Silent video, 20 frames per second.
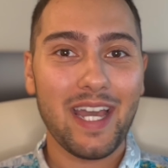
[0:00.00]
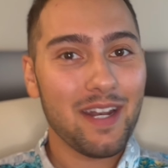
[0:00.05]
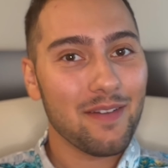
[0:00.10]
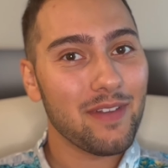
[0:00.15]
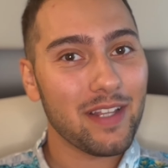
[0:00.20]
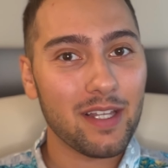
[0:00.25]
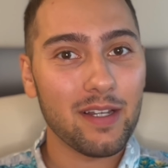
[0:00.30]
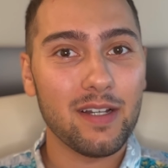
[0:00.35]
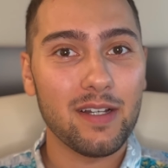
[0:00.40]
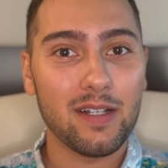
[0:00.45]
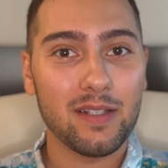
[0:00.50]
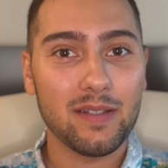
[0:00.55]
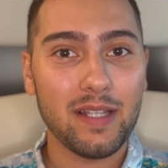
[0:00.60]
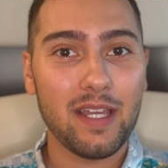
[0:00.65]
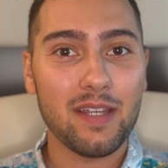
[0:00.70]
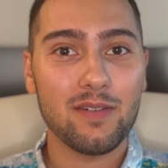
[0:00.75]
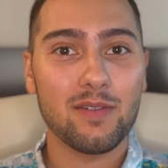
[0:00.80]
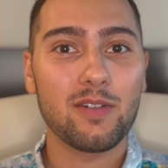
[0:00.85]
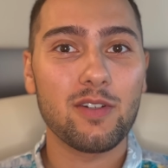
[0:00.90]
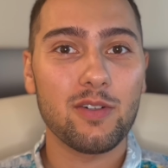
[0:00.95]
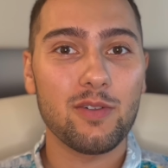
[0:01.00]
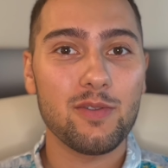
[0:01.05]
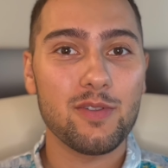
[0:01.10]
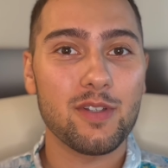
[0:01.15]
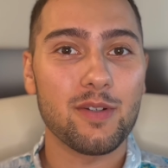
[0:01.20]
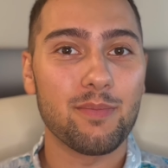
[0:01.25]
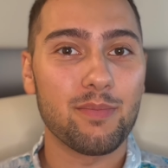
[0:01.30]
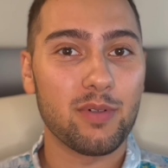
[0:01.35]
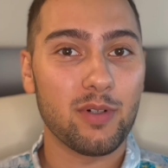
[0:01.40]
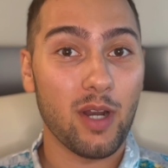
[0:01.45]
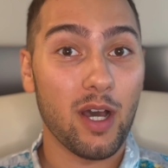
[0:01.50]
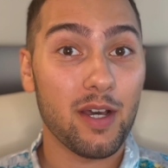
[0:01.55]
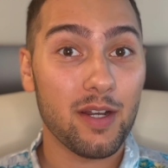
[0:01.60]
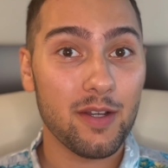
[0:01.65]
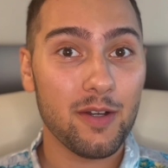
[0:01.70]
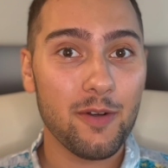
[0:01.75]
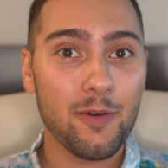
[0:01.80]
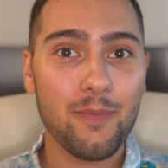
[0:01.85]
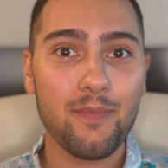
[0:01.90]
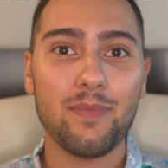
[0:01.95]
of like a Land Cruiser
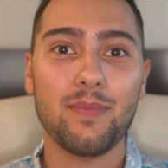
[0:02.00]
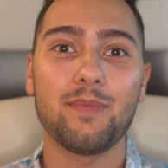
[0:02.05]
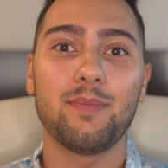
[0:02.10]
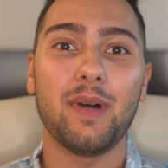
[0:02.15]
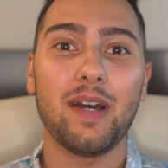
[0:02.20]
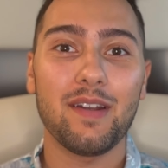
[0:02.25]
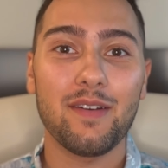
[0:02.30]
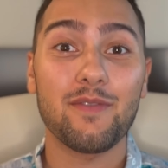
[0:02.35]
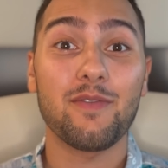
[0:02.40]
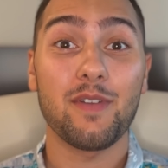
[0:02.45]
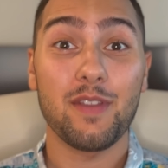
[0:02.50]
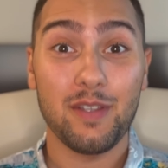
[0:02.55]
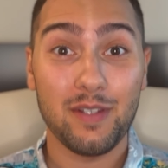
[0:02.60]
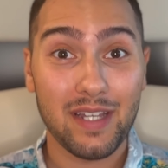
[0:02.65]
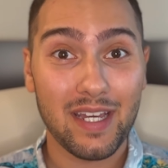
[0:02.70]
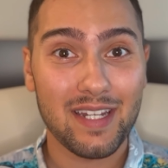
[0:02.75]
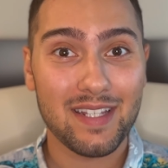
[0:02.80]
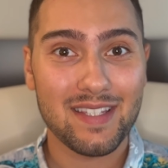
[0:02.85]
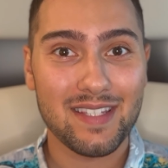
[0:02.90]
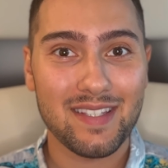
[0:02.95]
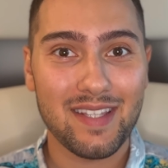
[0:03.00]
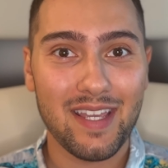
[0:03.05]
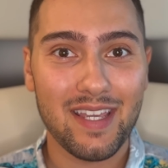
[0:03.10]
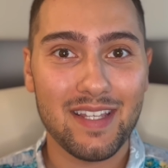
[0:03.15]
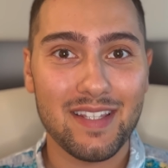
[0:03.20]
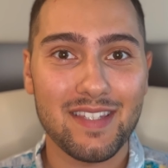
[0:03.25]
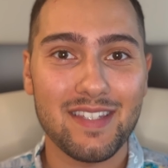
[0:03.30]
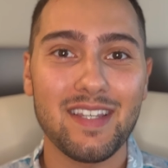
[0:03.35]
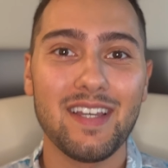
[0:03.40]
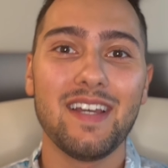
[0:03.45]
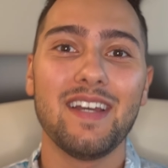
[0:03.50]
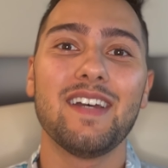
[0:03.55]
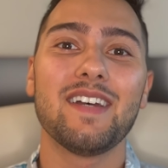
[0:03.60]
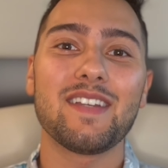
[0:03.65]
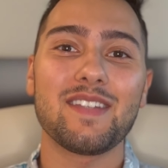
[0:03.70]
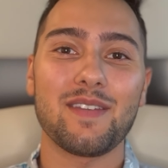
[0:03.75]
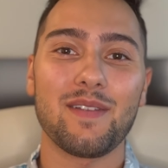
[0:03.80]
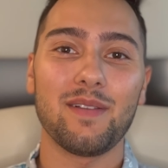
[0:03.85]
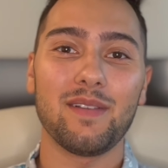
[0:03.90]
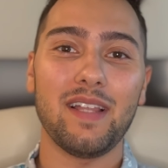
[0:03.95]
Prado, but for the United States.
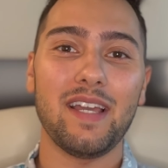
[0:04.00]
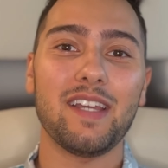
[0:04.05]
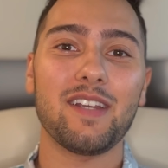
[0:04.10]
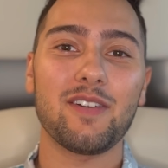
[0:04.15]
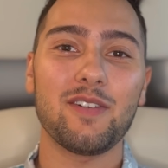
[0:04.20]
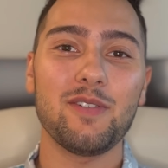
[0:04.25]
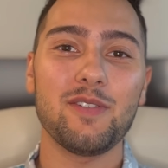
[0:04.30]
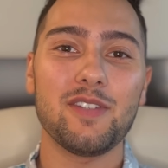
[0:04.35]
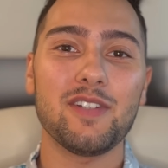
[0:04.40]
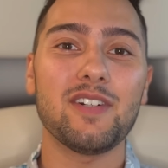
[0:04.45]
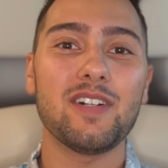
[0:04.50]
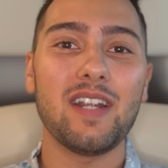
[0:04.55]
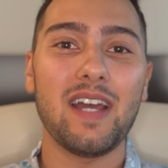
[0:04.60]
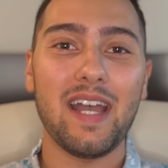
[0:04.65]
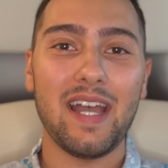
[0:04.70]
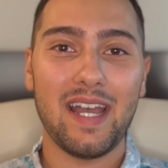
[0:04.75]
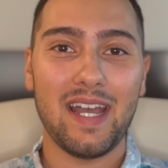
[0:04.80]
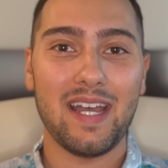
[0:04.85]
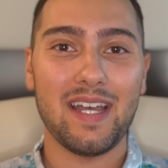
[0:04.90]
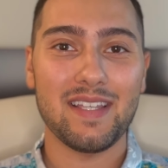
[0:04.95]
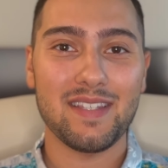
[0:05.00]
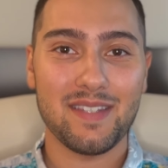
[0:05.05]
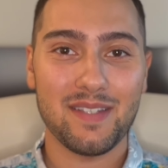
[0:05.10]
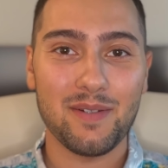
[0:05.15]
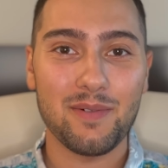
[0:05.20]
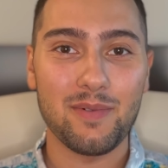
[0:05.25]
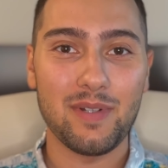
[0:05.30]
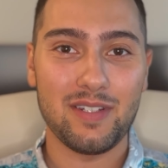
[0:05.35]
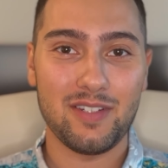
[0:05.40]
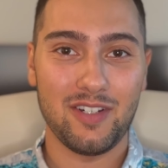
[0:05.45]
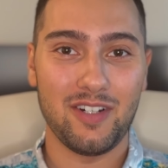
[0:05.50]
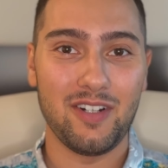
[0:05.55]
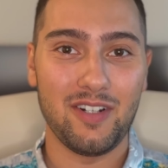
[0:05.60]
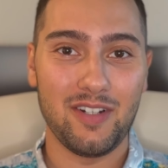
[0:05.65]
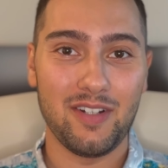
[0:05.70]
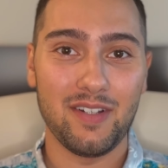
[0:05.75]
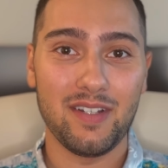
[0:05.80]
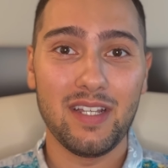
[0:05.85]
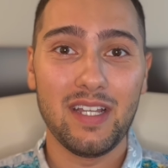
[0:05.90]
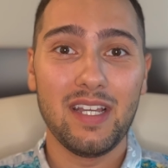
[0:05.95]
So Land Cruiser has
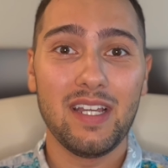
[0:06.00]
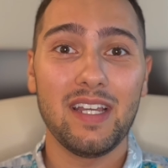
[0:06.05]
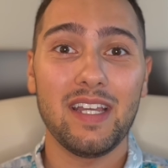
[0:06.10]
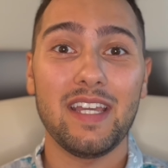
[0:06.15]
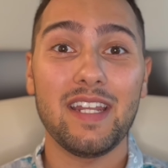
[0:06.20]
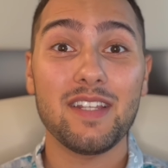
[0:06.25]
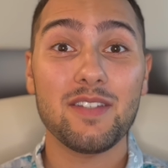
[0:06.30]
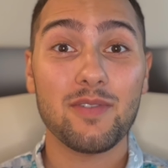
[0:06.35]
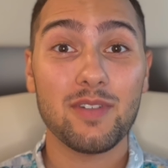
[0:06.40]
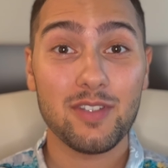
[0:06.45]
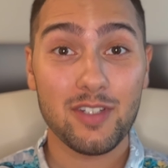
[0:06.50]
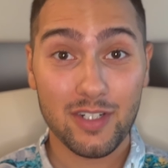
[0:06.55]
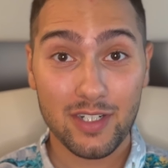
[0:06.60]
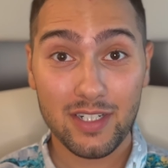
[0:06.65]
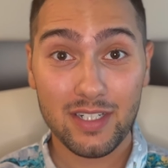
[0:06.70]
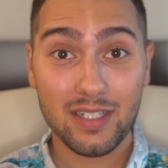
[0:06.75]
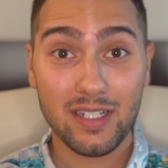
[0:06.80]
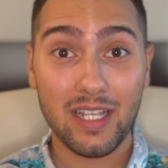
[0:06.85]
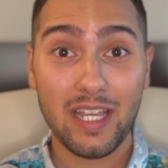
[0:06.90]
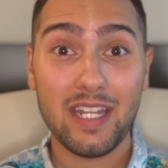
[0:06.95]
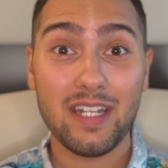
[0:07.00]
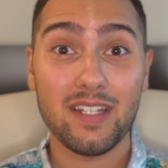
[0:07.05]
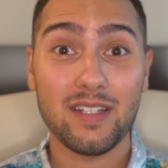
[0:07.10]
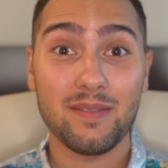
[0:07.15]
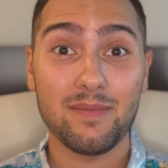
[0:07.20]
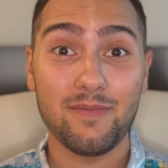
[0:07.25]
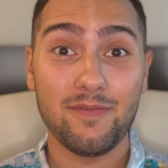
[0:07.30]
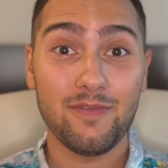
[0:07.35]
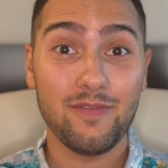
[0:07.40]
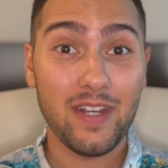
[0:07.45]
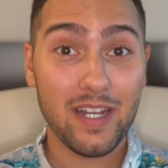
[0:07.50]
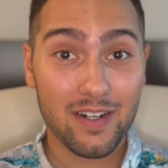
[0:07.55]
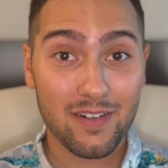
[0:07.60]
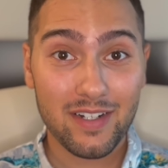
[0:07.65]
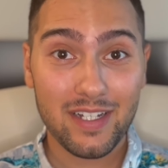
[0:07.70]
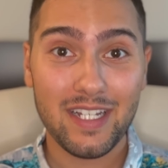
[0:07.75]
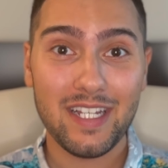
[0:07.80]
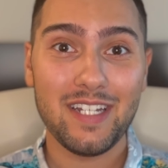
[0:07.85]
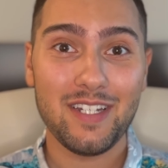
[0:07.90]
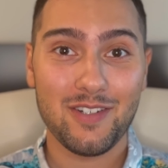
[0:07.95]
returned. It has returned in a
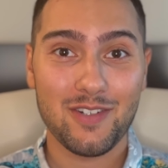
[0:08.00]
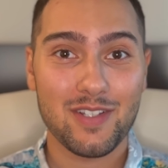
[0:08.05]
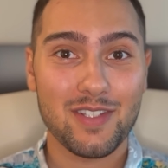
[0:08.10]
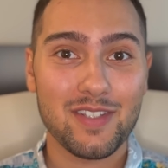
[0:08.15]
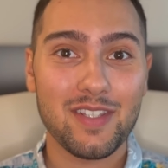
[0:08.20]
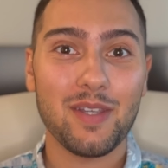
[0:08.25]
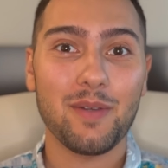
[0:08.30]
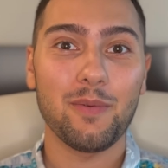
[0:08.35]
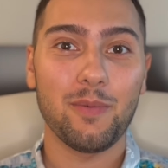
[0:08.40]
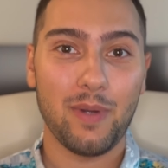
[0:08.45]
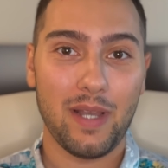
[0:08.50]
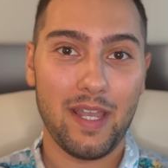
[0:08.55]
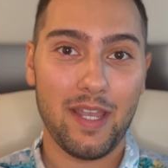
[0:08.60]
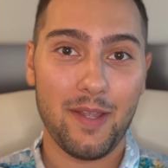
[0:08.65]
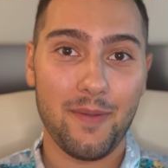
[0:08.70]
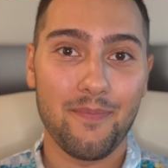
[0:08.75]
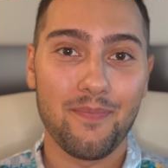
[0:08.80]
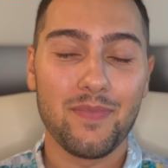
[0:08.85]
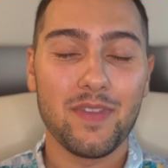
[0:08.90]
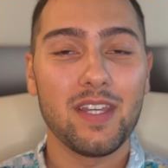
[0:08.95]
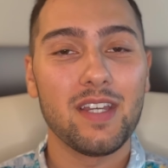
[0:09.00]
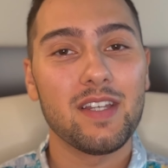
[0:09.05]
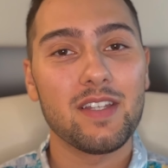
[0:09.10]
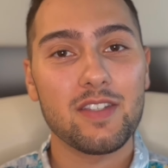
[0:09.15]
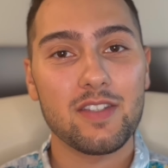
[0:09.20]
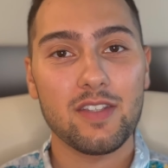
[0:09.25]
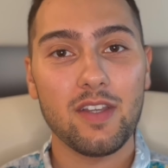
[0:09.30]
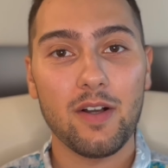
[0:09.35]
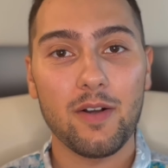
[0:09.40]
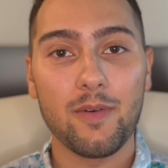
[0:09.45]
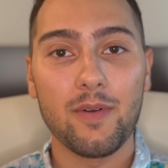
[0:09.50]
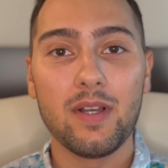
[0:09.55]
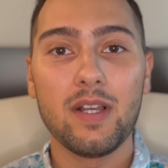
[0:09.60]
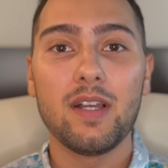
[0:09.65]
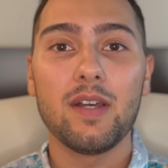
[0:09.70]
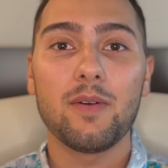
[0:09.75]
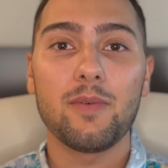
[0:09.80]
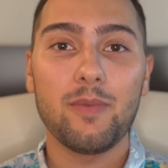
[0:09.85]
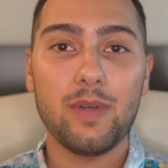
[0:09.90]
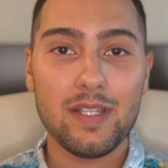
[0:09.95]
very interesting way. So
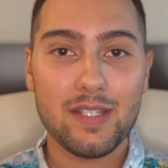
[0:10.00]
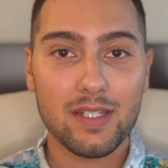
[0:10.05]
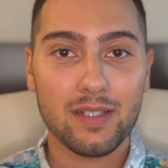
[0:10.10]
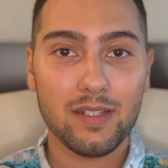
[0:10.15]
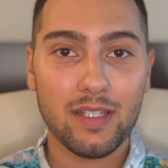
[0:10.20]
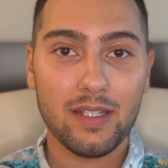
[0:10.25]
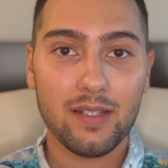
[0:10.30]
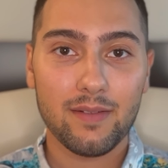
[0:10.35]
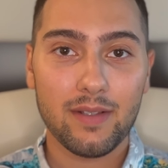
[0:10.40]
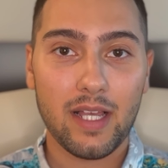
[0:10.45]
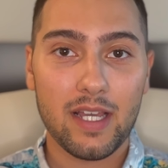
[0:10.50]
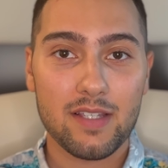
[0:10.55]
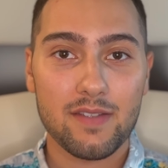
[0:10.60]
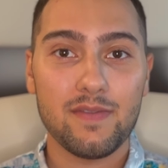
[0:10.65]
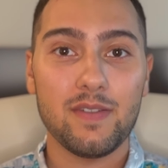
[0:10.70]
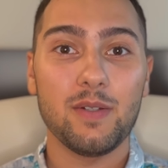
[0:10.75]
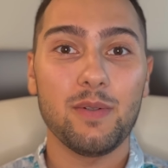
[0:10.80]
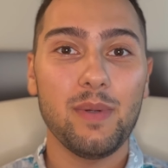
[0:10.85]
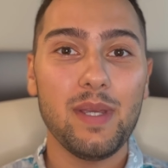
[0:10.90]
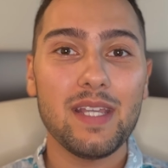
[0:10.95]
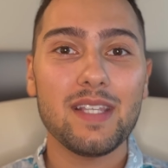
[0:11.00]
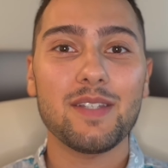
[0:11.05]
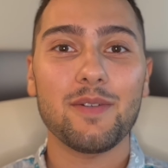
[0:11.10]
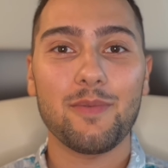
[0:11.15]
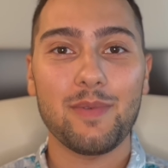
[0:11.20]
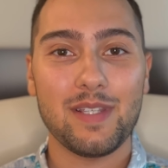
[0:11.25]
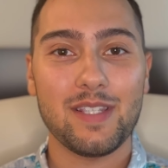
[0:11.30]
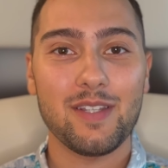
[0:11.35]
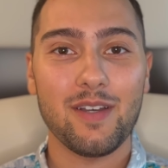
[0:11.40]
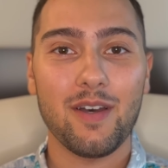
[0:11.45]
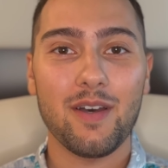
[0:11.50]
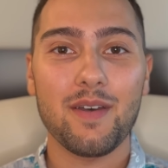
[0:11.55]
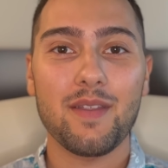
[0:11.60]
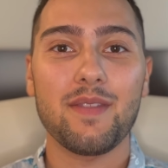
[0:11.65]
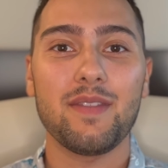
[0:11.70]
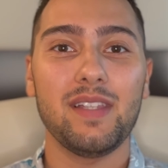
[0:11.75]
recently in the last few weeks, we saw the